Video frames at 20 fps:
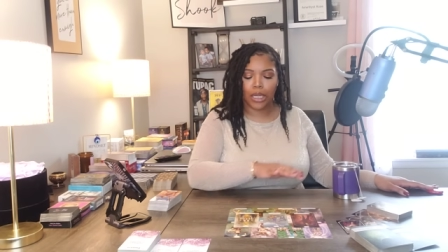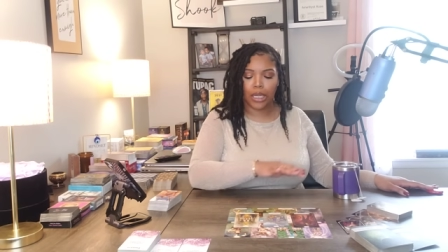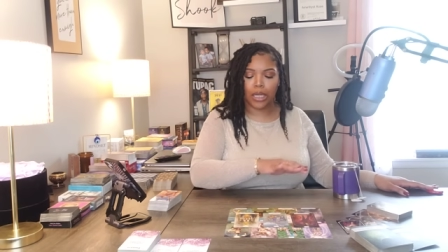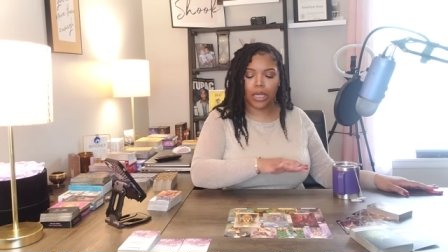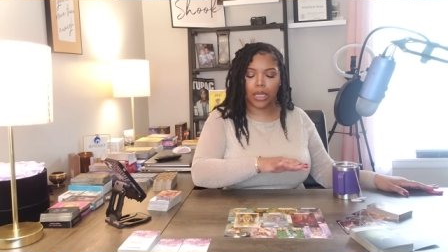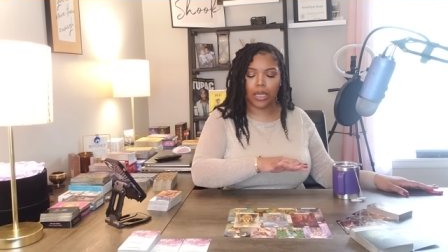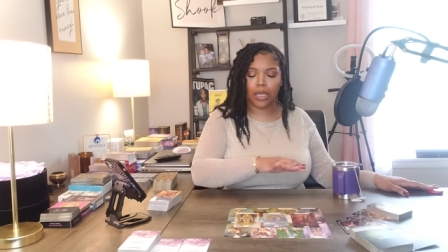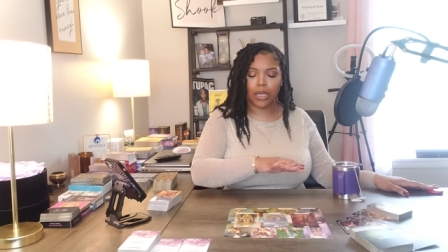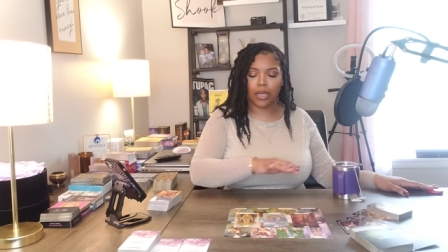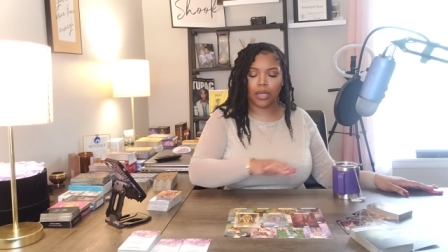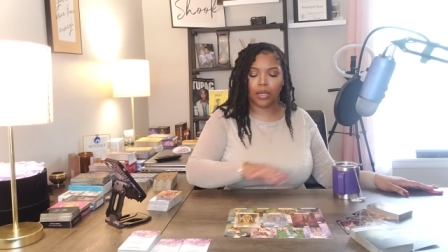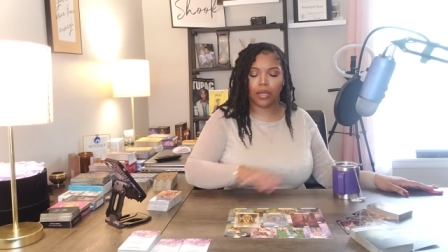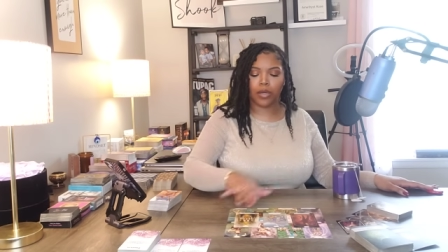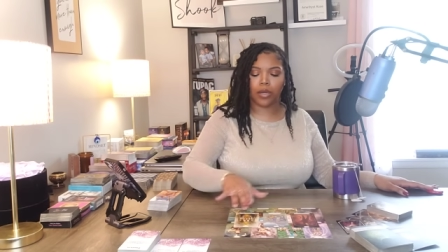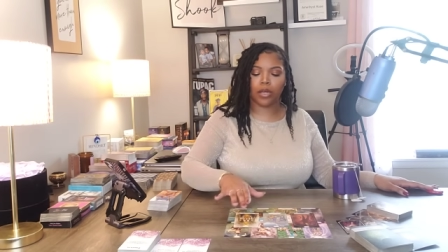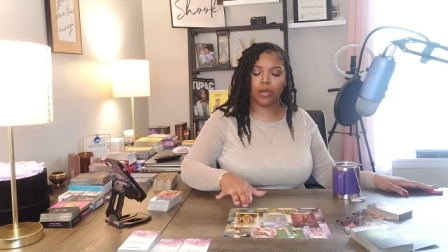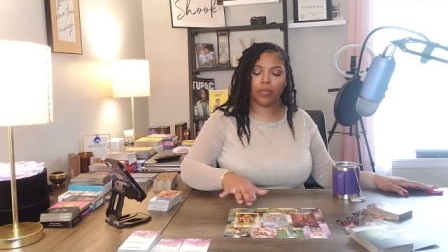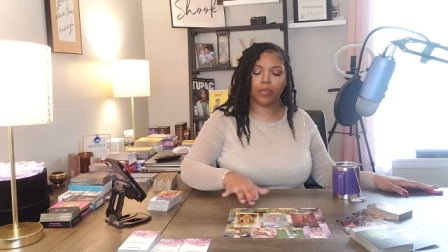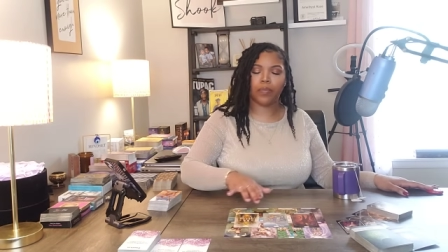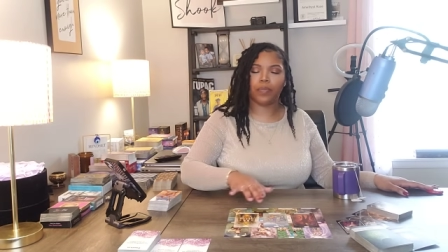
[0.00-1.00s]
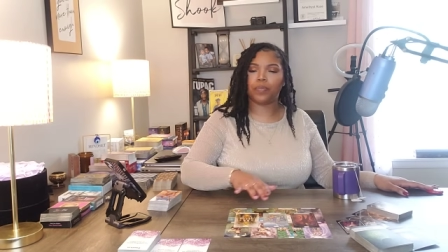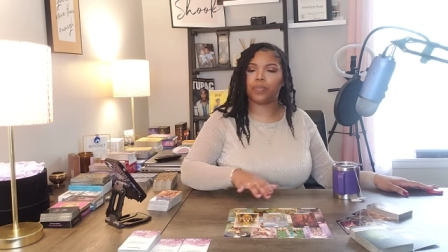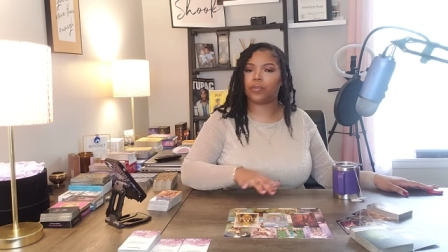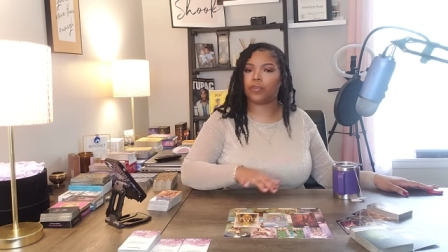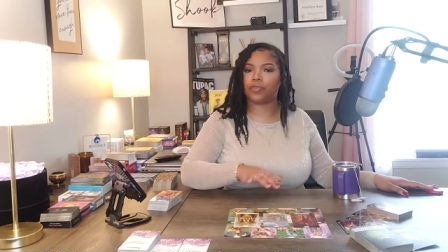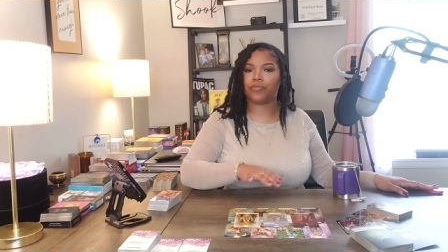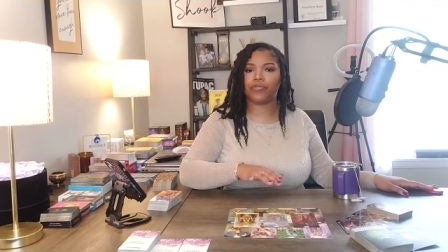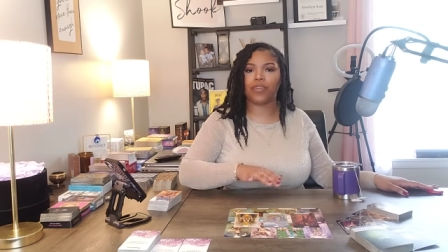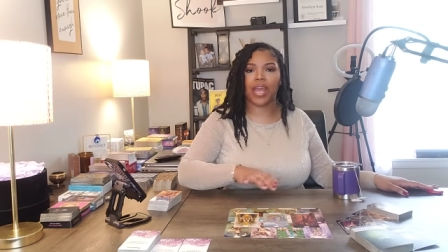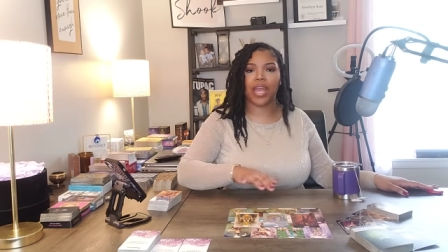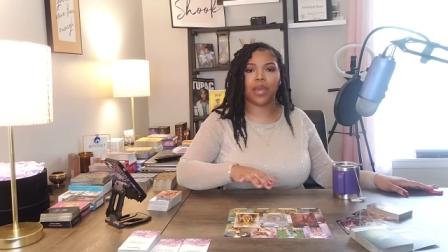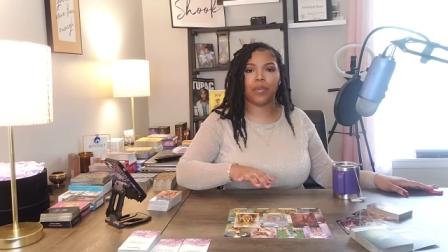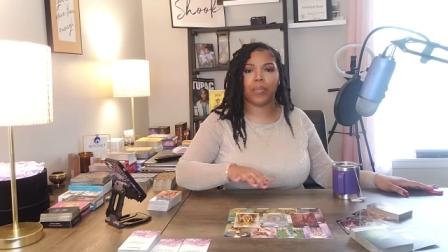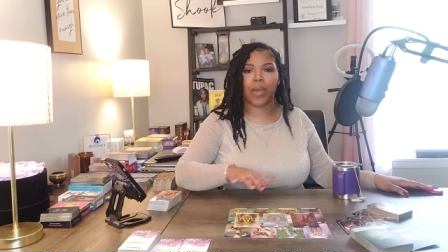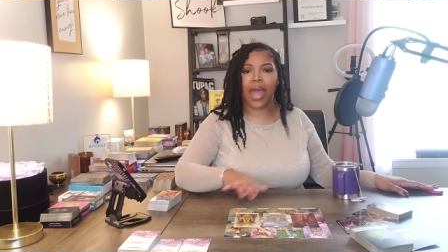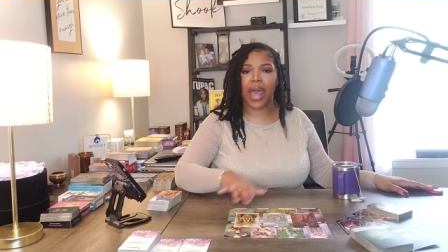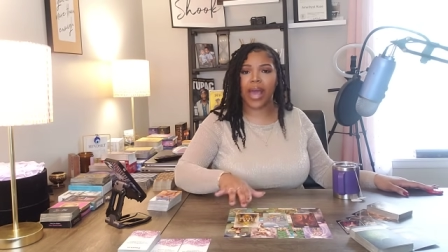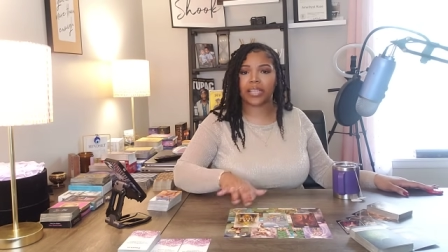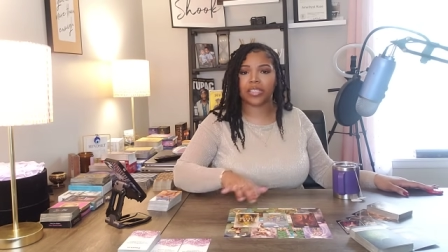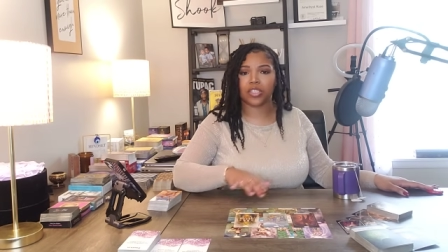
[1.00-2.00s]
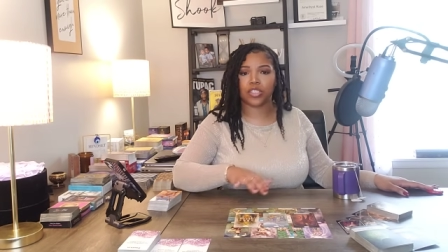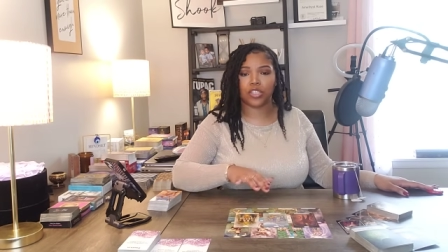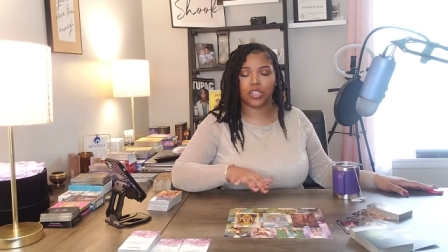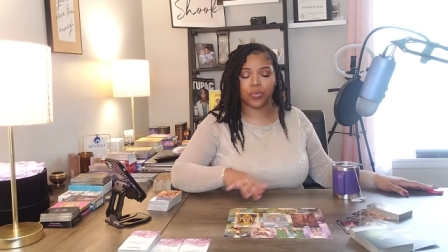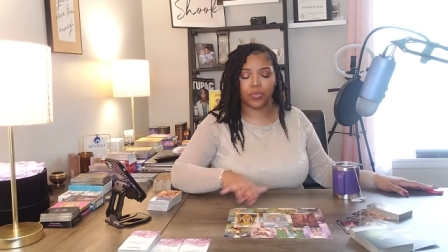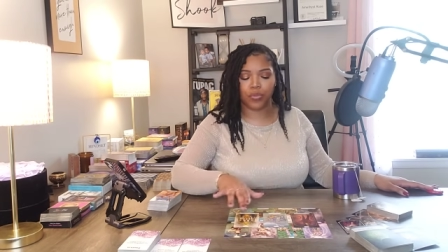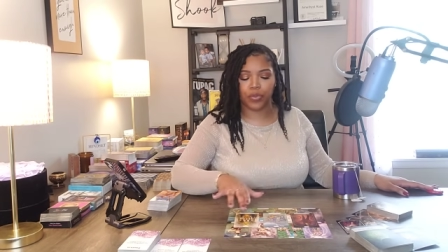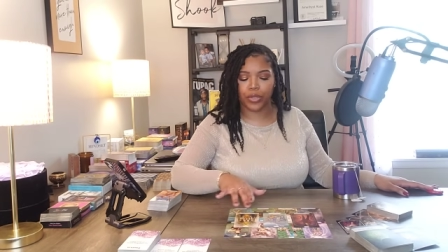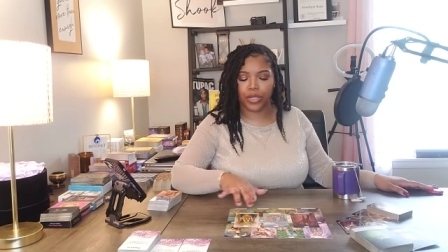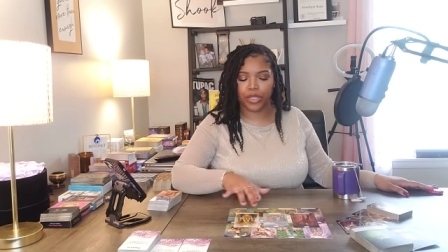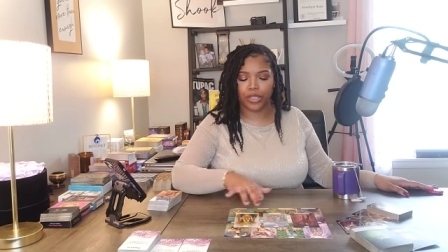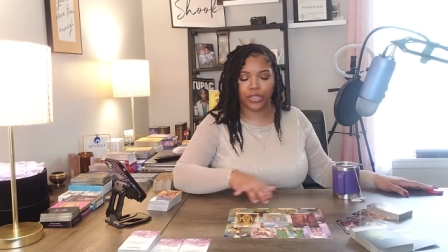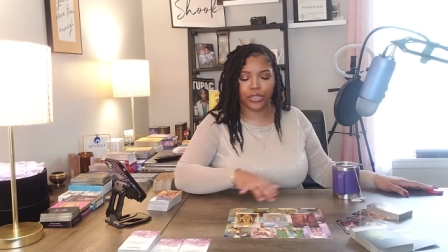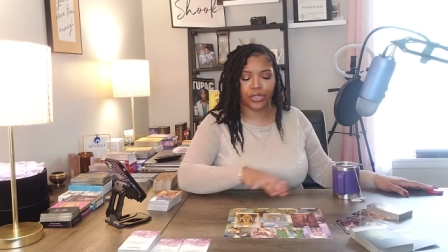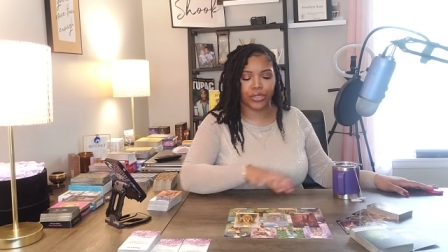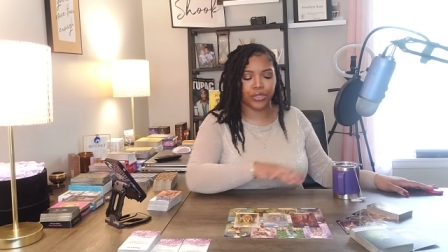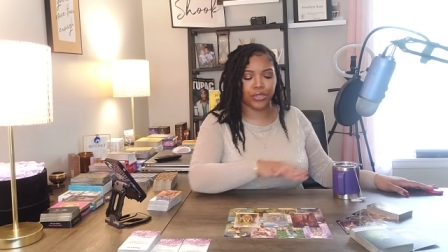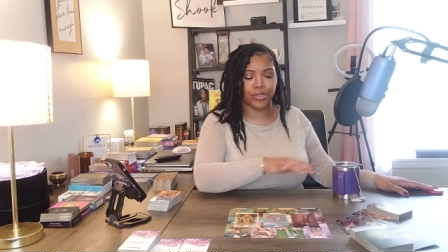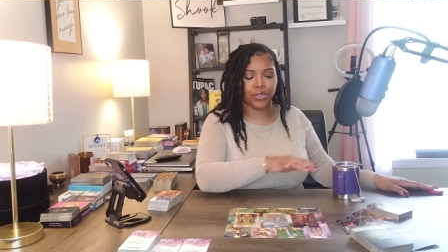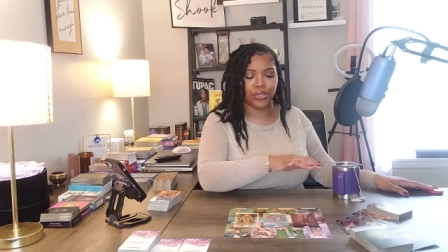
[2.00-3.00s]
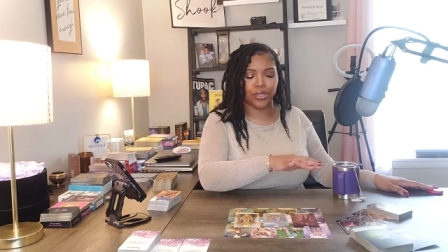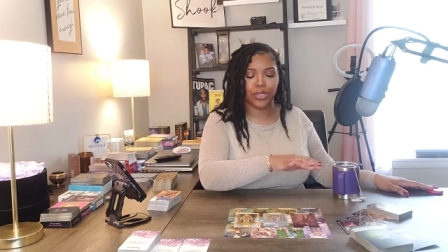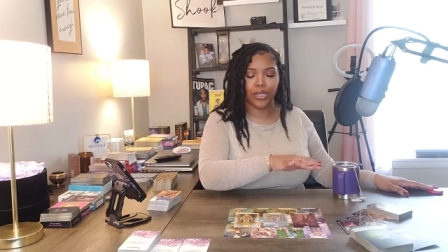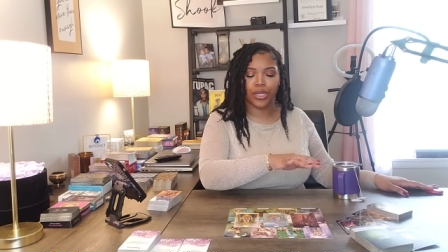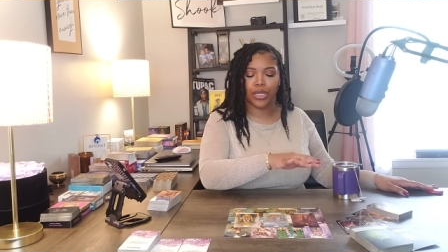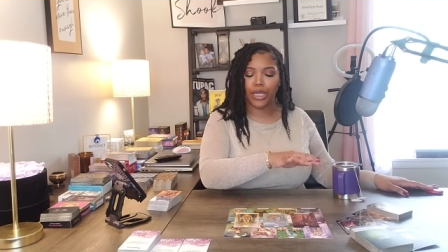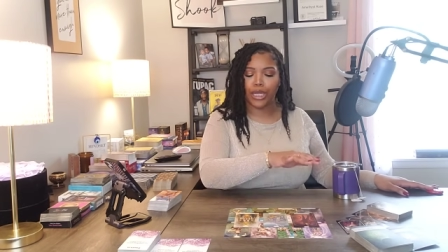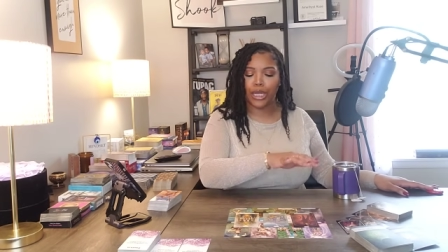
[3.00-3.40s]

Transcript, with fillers: uh, fake pastors and preachers,